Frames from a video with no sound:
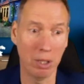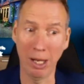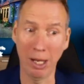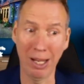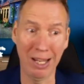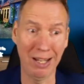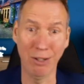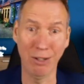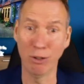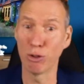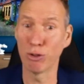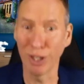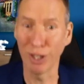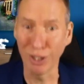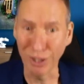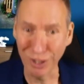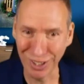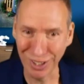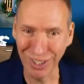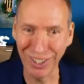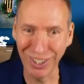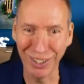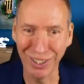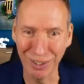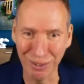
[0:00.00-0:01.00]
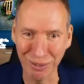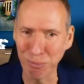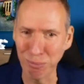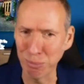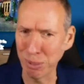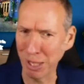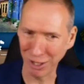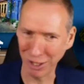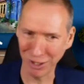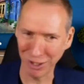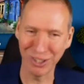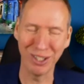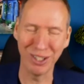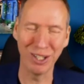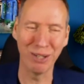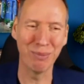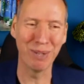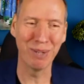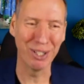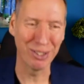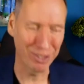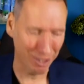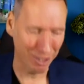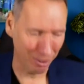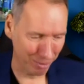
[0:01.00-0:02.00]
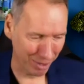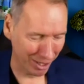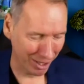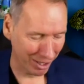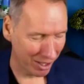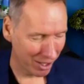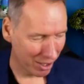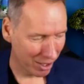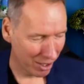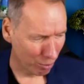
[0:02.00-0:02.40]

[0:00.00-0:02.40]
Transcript: interested and passionate about something